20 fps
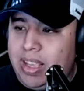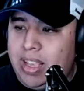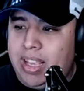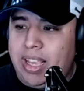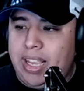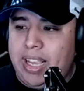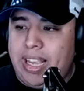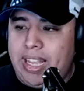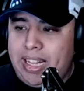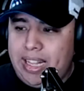
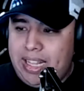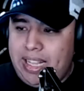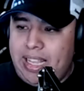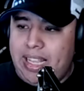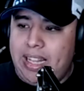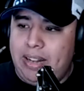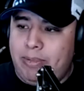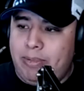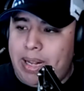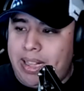in
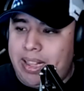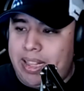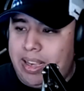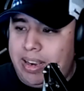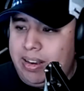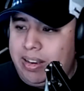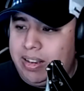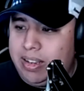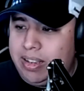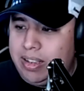right
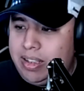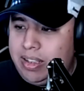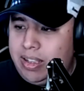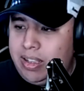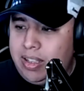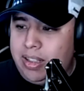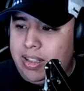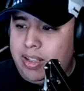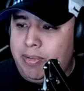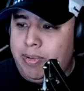there.
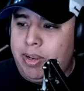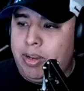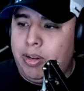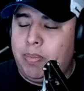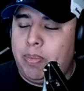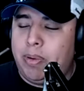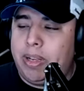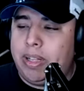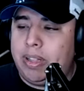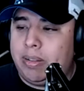They
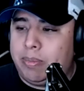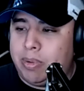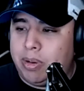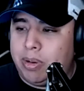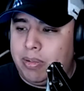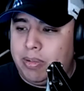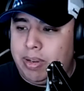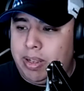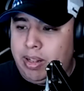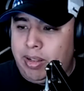recuperate the
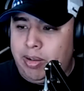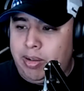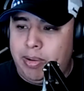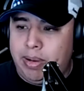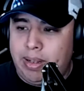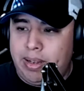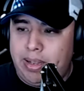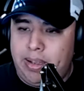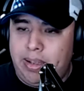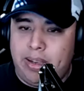ball really
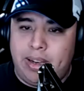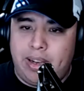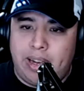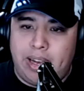quickly.